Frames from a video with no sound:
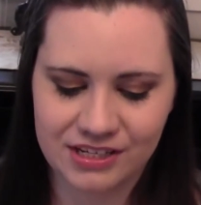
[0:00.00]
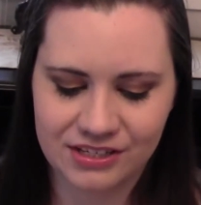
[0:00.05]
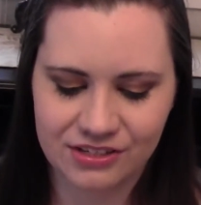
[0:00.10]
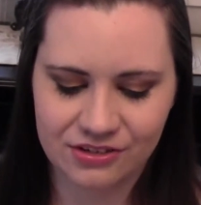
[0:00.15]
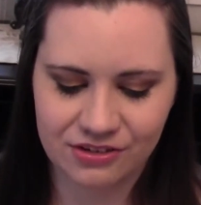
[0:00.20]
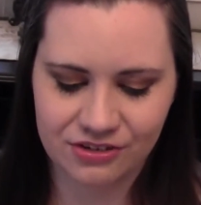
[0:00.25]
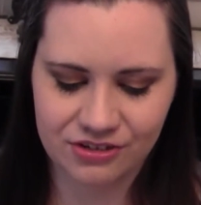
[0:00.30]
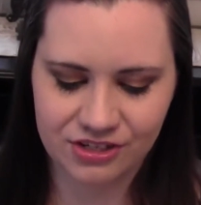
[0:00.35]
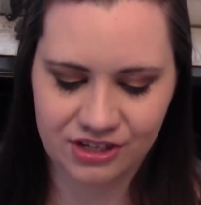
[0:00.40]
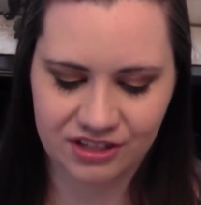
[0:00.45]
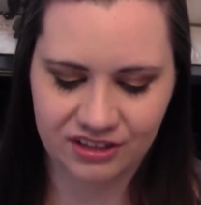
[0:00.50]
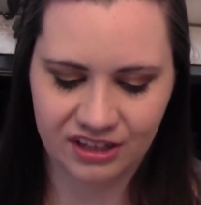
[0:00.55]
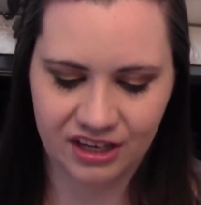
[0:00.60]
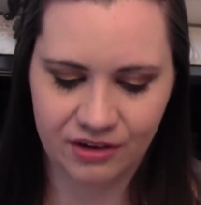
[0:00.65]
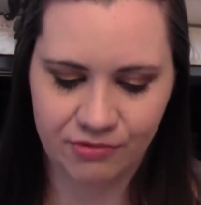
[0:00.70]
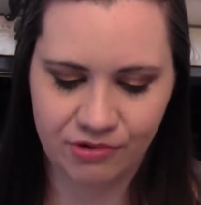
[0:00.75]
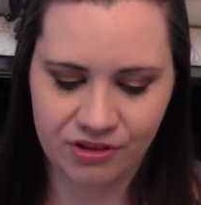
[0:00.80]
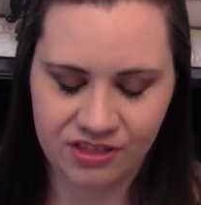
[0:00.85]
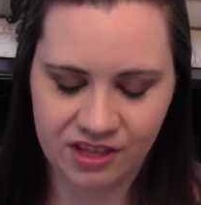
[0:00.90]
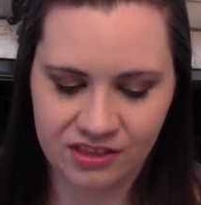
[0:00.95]
excursion,
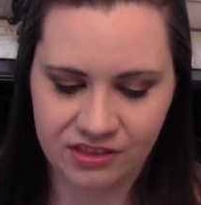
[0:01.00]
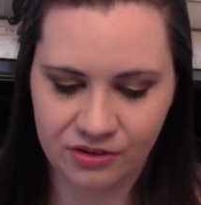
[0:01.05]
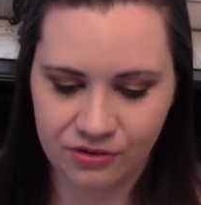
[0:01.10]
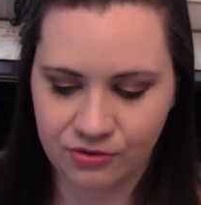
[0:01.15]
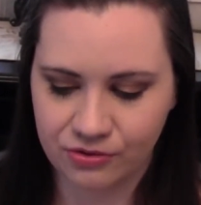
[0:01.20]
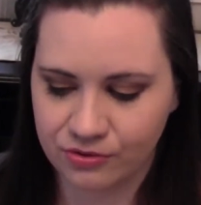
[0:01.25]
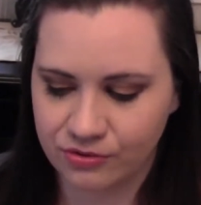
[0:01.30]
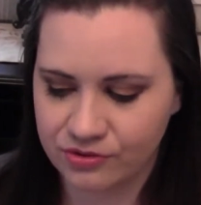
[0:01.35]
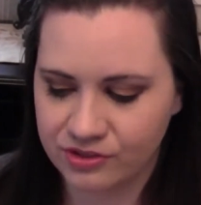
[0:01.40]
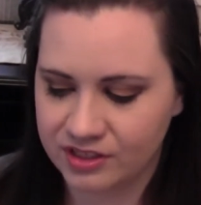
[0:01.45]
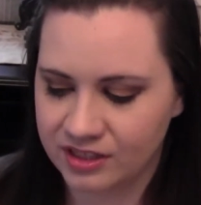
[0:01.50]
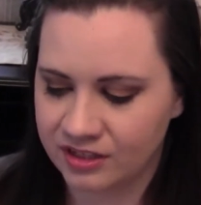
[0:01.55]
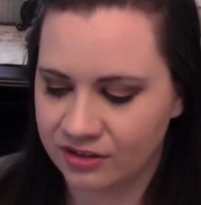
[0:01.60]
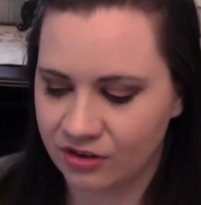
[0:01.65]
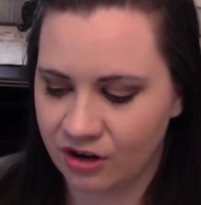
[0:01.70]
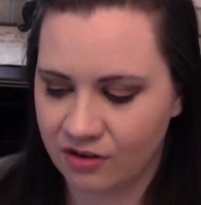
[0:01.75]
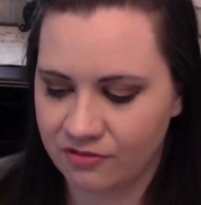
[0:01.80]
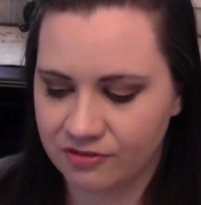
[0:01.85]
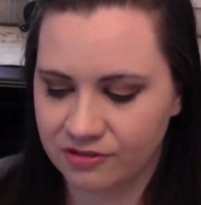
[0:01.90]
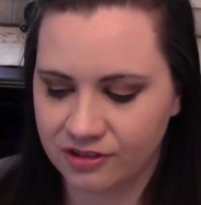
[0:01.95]
like one that the cruise
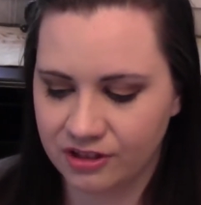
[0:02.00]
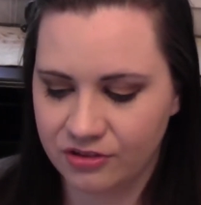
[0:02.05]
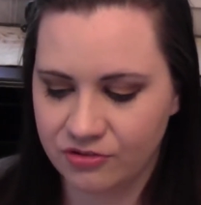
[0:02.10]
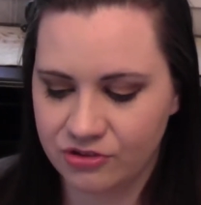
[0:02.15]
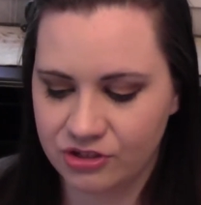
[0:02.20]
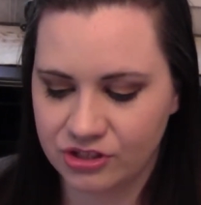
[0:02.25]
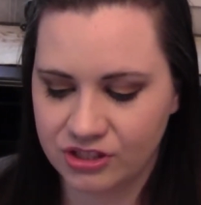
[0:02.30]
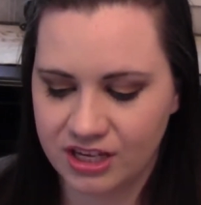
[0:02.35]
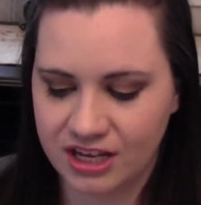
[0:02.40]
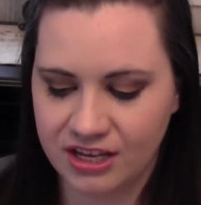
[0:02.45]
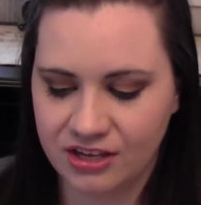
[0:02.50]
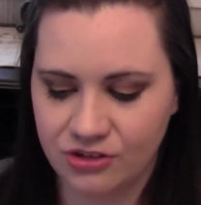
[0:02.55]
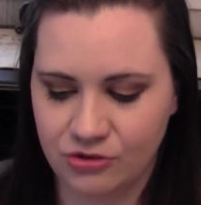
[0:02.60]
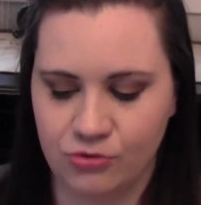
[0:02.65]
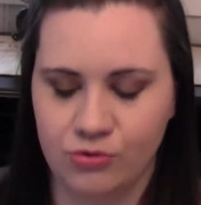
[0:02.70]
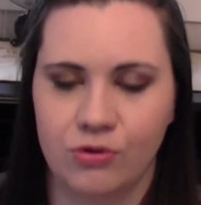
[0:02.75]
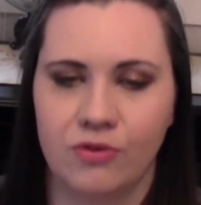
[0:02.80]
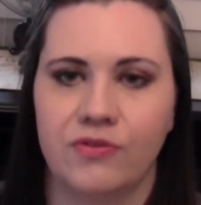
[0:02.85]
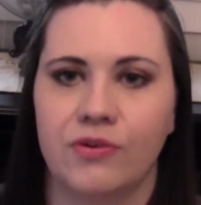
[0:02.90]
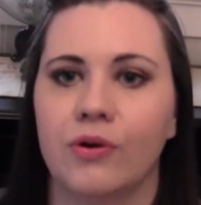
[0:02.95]
didn't offer, that you just take a
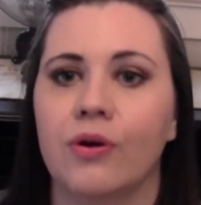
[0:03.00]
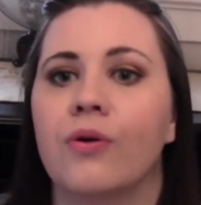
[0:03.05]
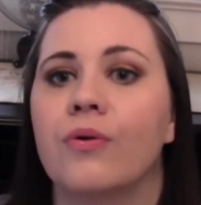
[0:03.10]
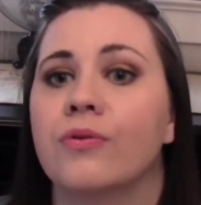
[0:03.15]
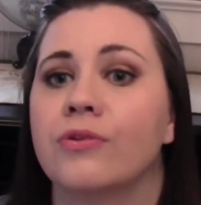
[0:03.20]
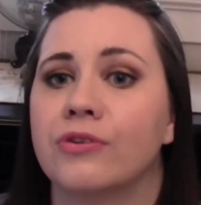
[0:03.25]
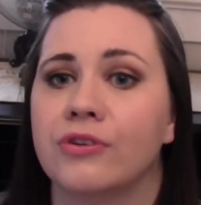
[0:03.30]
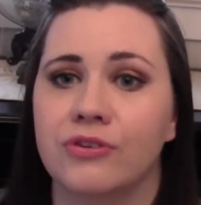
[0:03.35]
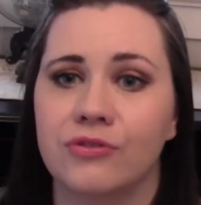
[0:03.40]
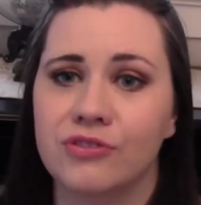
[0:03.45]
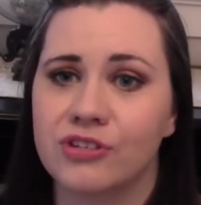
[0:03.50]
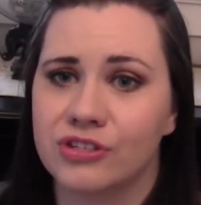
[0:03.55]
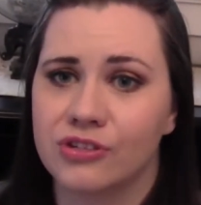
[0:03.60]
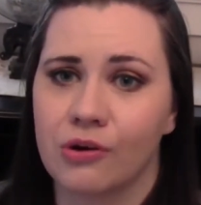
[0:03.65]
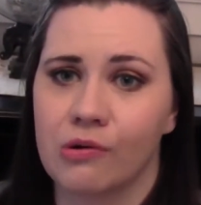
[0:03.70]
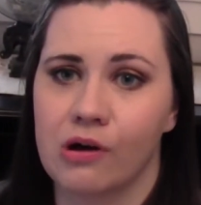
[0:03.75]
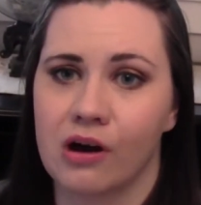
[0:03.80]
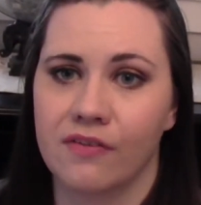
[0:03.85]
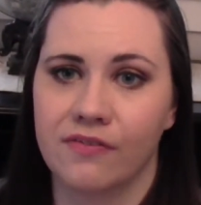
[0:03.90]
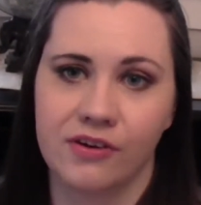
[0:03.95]
tour of your own or you just
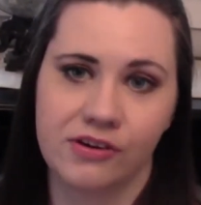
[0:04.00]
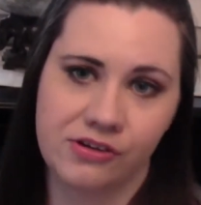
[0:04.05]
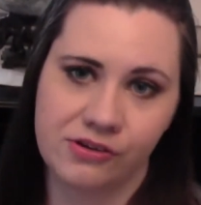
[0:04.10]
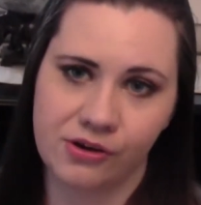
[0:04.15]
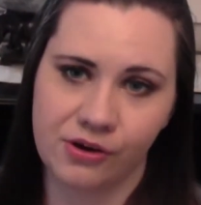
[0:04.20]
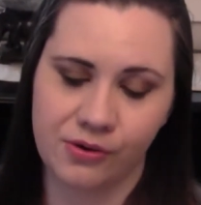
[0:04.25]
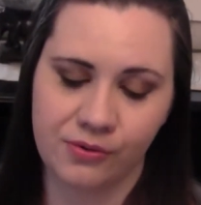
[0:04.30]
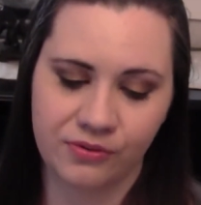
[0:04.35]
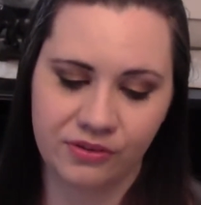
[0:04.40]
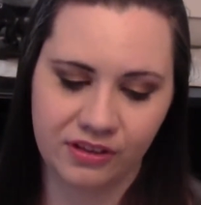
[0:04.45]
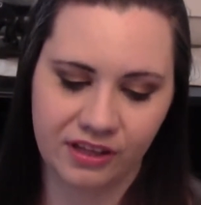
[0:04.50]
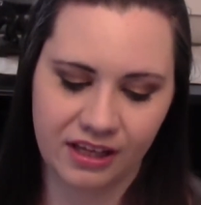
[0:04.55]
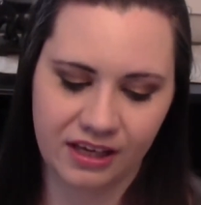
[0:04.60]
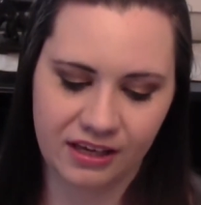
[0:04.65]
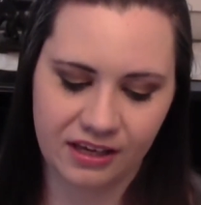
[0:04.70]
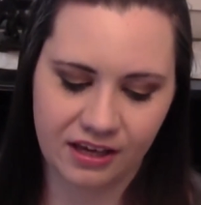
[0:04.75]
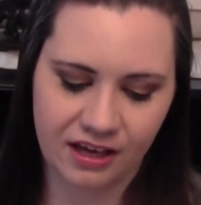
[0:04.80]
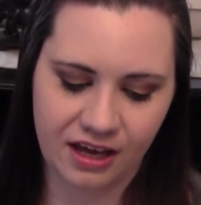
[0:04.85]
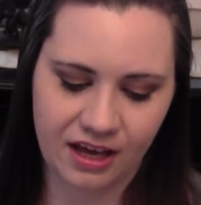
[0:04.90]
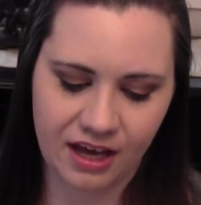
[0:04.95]
go off on your own,
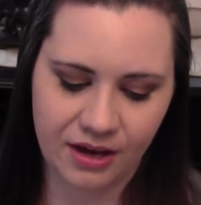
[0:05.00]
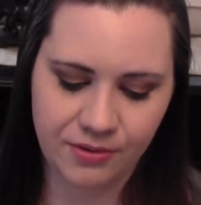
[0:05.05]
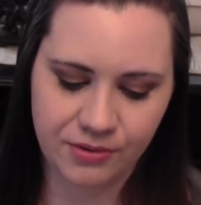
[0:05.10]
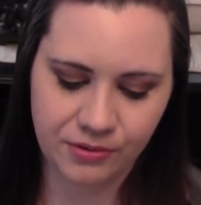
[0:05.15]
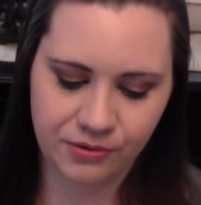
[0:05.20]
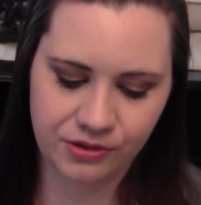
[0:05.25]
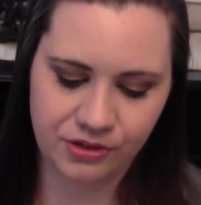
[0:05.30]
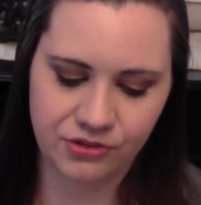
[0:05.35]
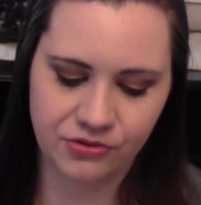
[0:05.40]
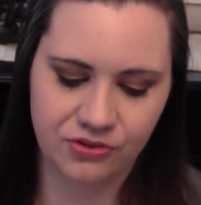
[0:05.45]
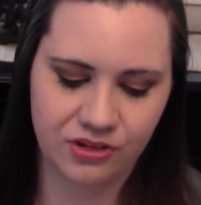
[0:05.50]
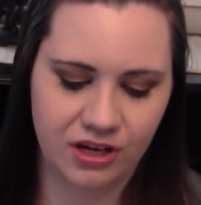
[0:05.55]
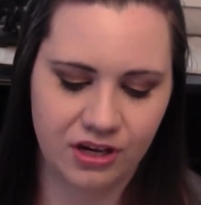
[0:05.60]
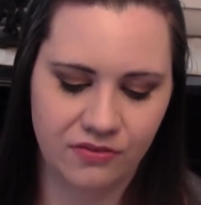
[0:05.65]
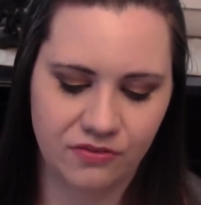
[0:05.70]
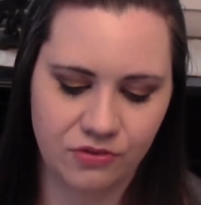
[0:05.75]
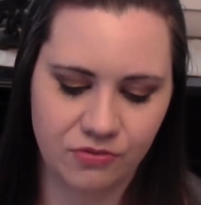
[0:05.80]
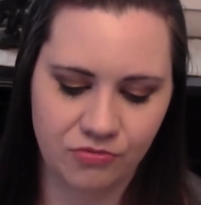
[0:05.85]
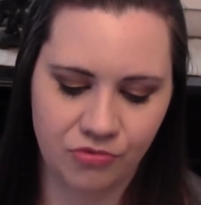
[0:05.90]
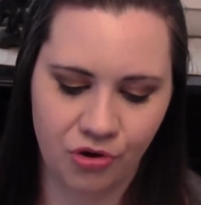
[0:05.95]
like I would only do that
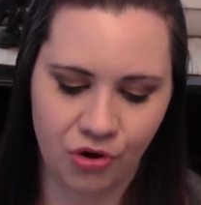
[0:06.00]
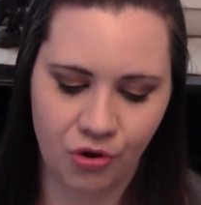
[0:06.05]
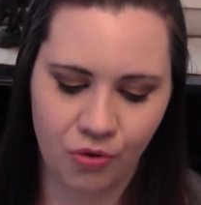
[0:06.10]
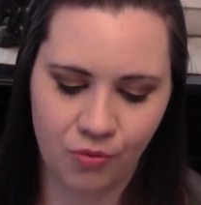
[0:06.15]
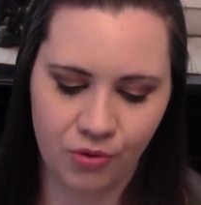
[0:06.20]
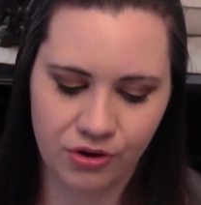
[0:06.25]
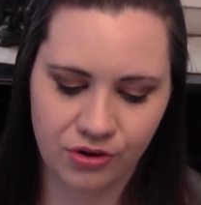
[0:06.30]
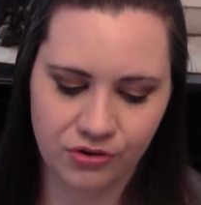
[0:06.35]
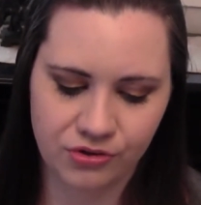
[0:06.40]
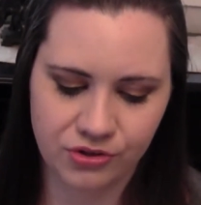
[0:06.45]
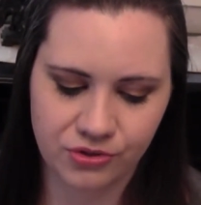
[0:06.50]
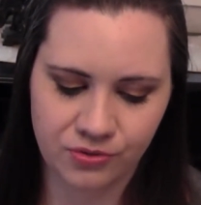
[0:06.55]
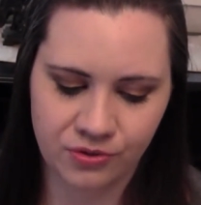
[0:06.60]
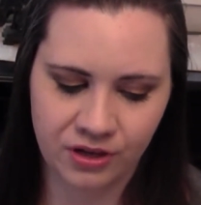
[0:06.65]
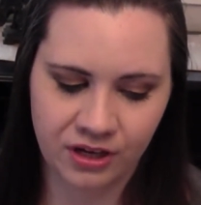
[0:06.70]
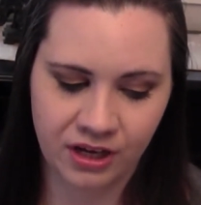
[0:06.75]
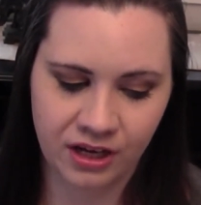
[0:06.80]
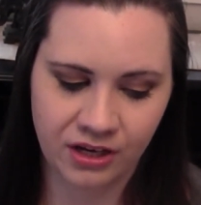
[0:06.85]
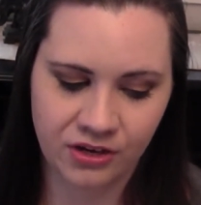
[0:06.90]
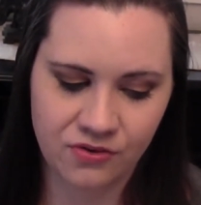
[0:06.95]
if you know what you're
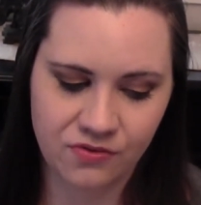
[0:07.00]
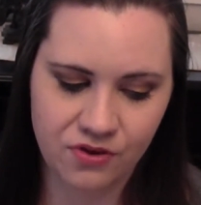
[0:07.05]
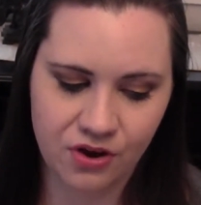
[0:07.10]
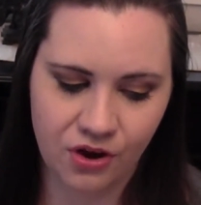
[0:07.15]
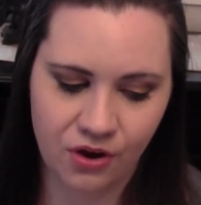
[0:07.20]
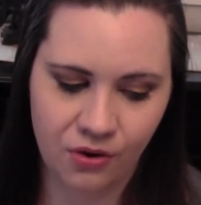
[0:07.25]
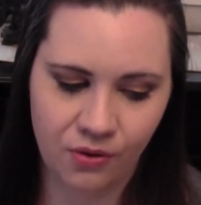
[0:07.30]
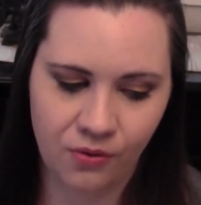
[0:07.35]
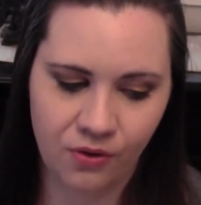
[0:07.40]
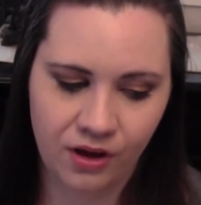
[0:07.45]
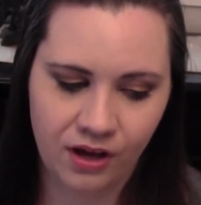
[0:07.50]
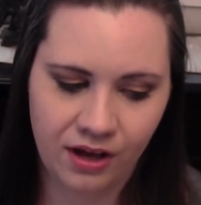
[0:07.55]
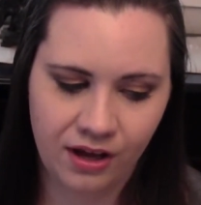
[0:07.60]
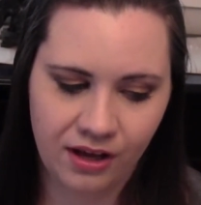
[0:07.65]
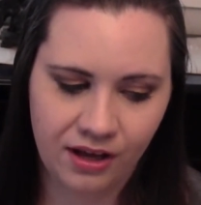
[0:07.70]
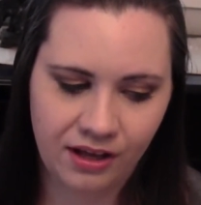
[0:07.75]
doing and you know